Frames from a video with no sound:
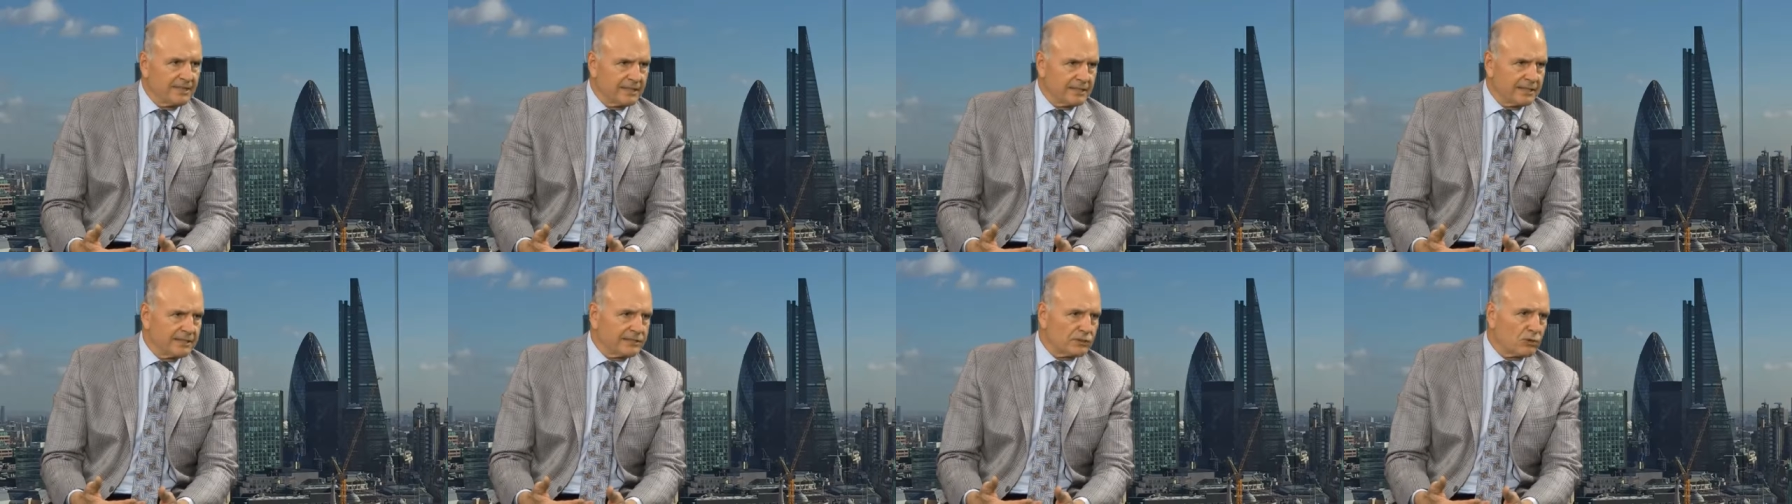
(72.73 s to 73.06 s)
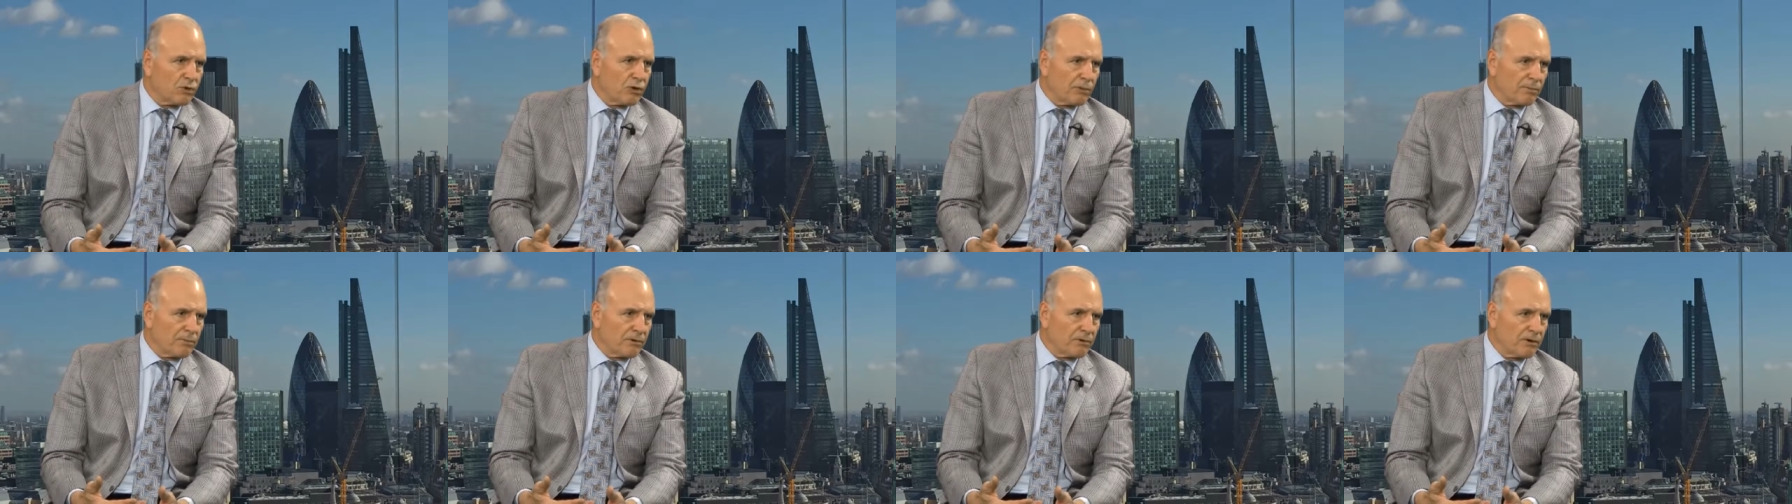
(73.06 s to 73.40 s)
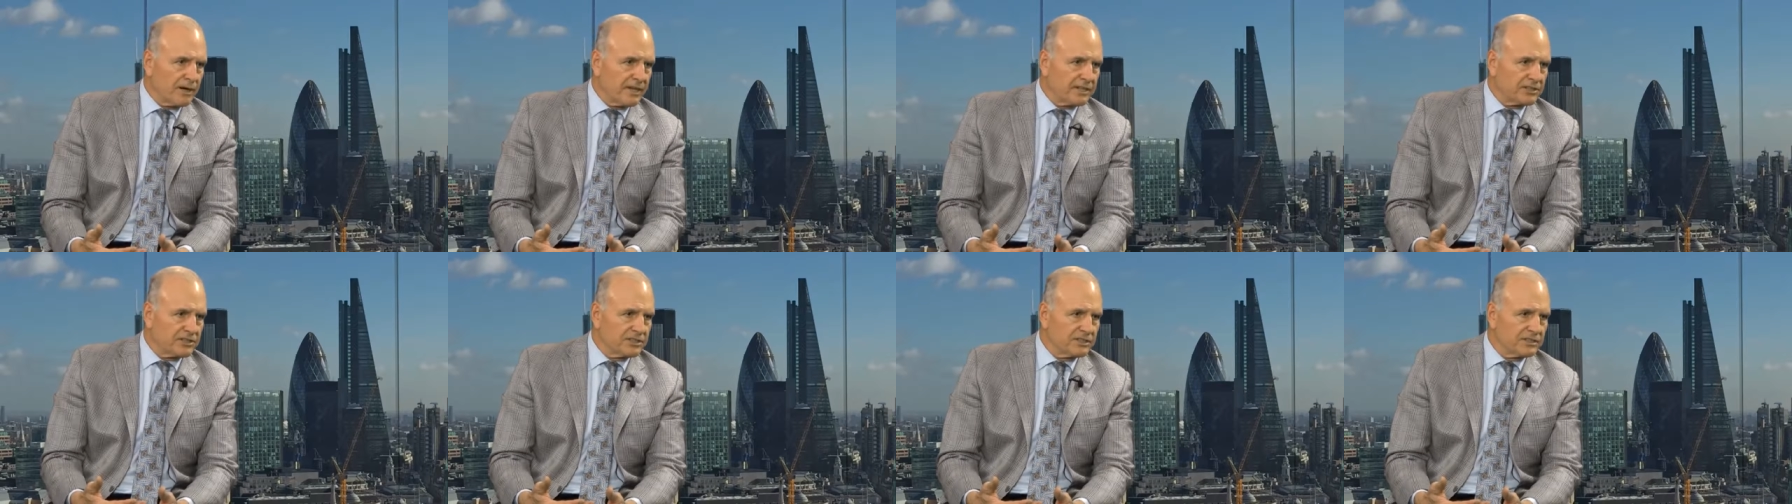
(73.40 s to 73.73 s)
of these
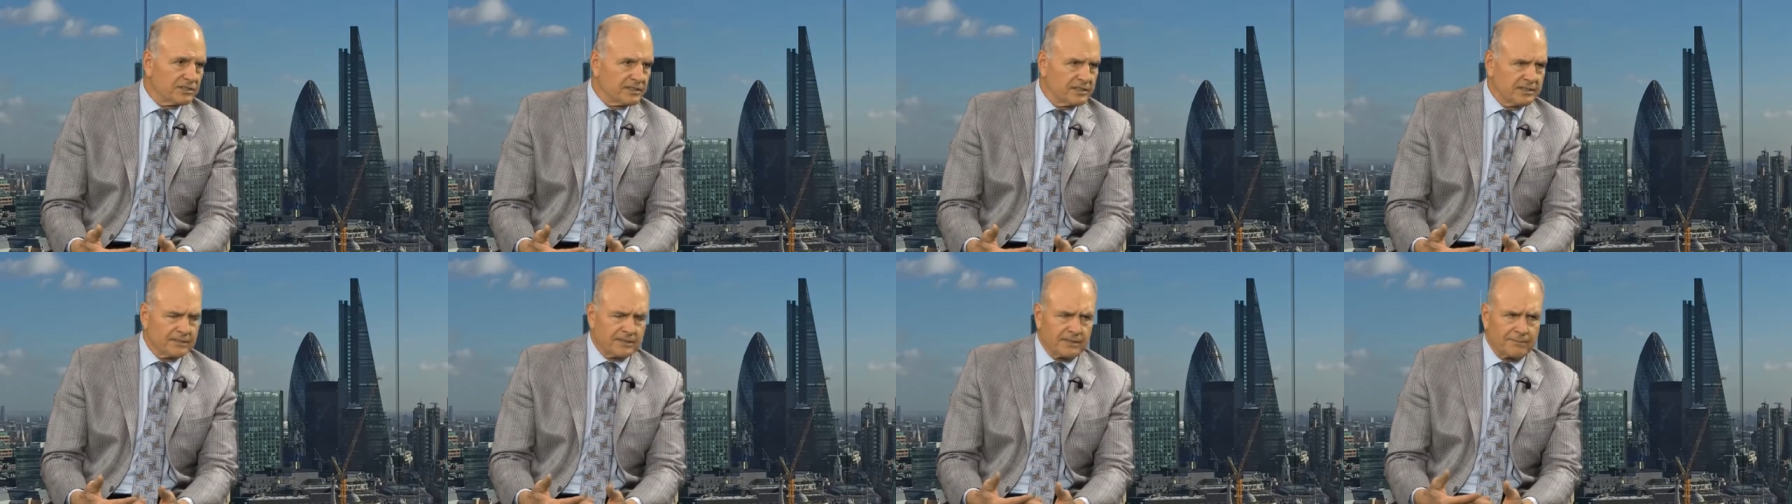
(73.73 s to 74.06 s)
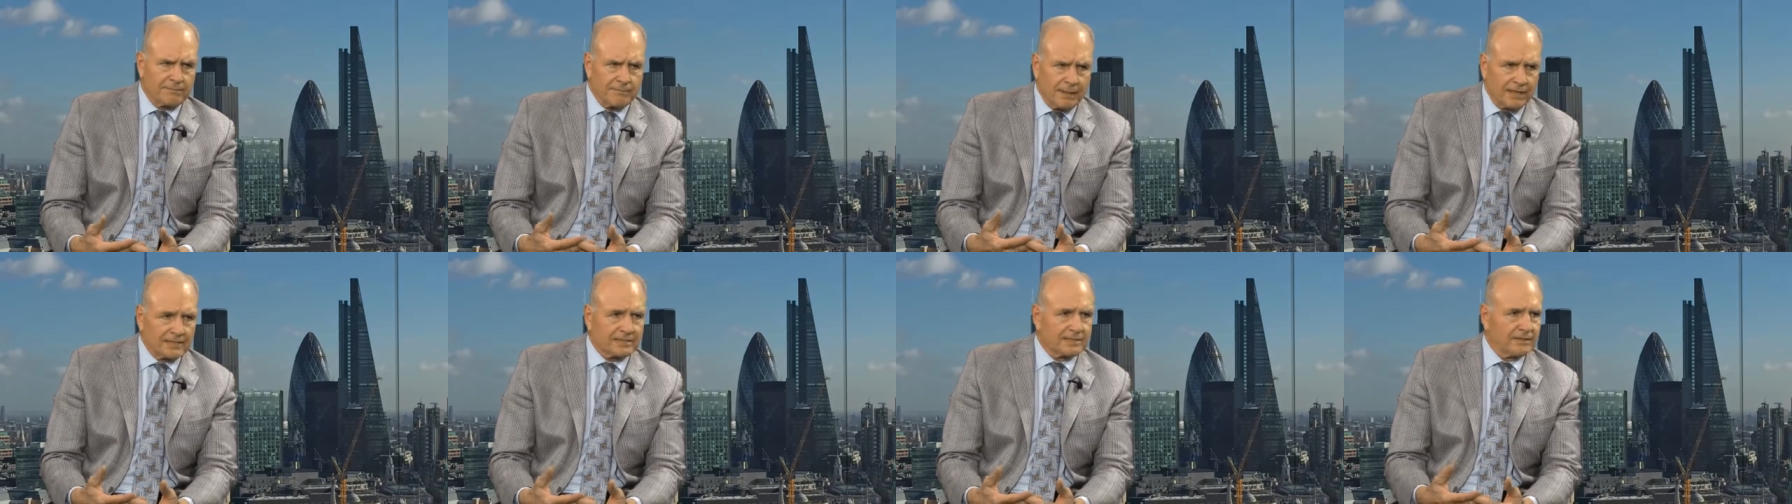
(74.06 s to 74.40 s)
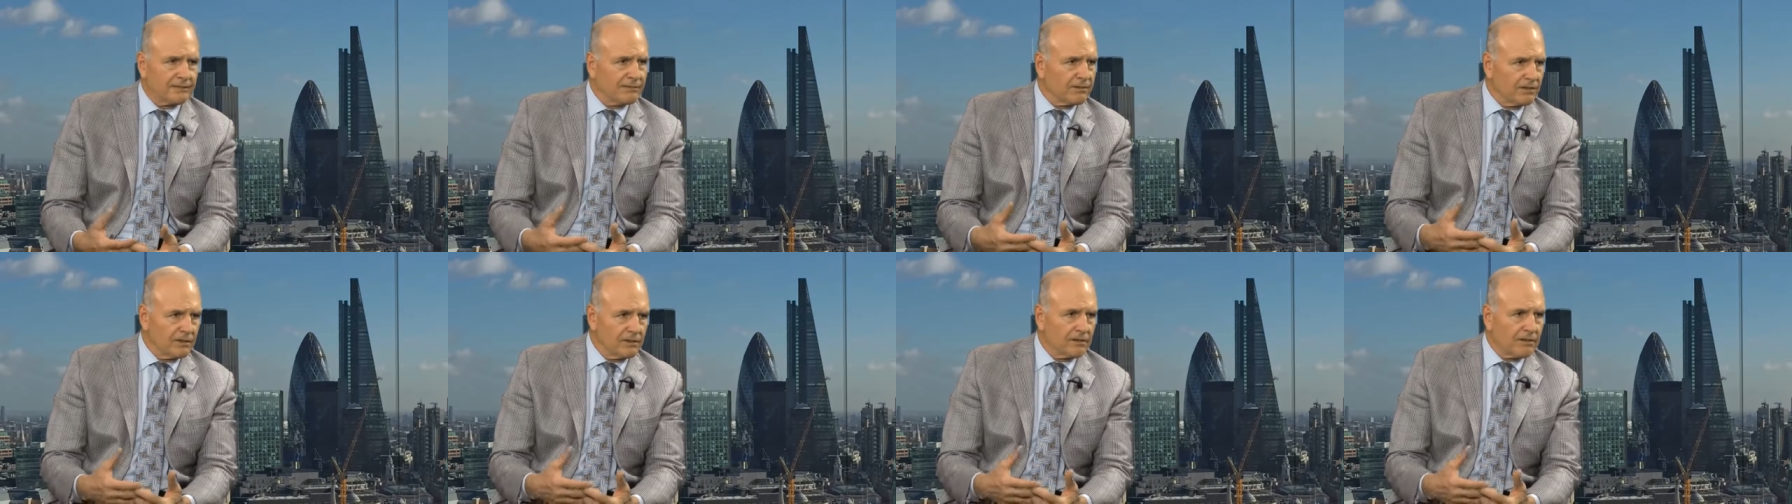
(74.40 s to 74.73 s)
corporations. These are
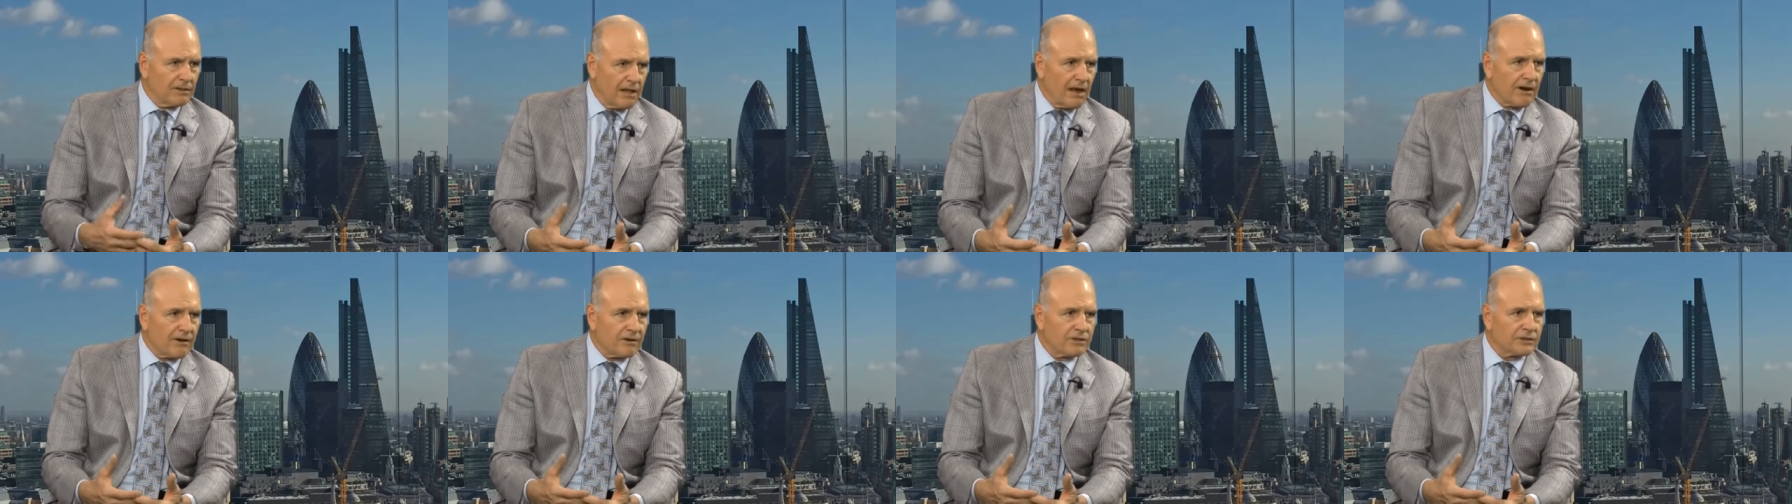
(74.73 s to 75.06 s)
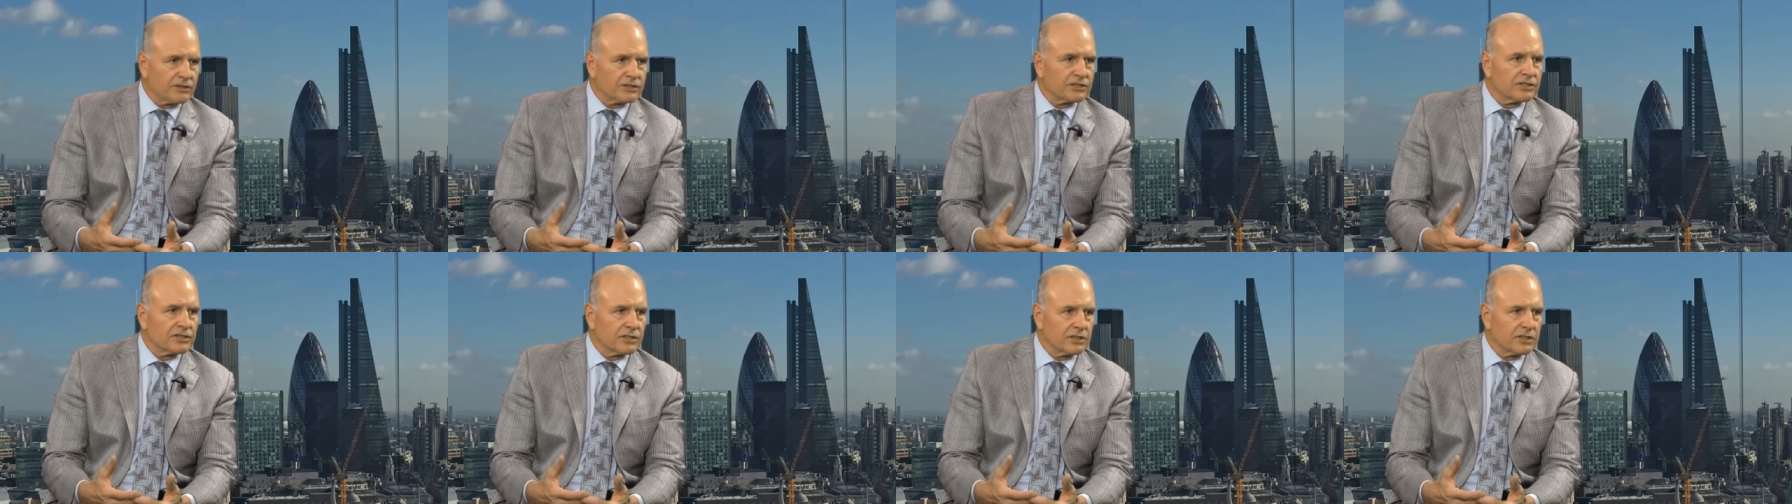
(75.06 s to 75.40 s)
massive, large